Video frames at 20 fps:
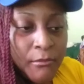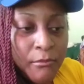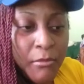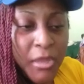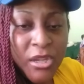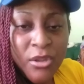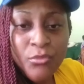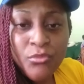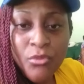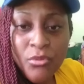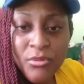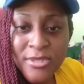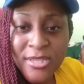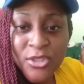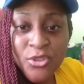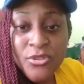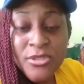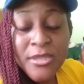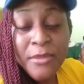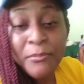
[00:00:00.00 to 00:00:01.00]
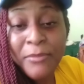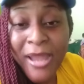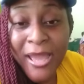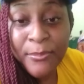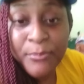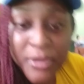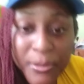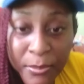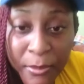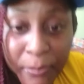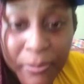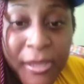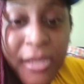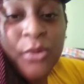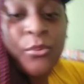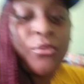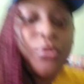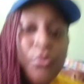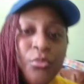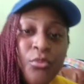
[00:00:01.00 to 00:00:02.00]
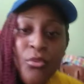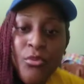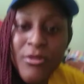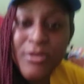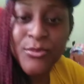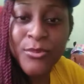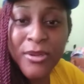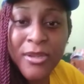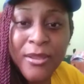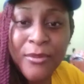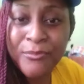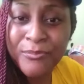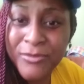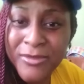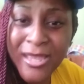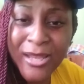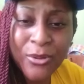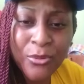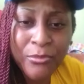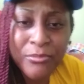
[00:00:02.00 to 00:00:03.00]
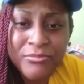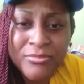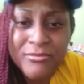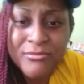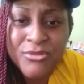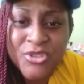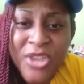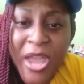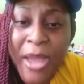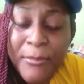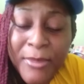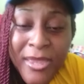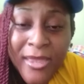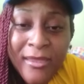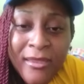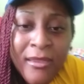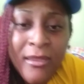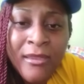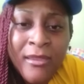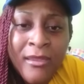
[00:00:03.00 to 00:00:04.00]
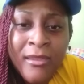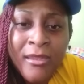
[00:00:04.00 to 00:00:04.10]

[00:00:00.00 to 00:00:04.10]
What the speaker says: many roles that you see black people played were roles where they looked shabby,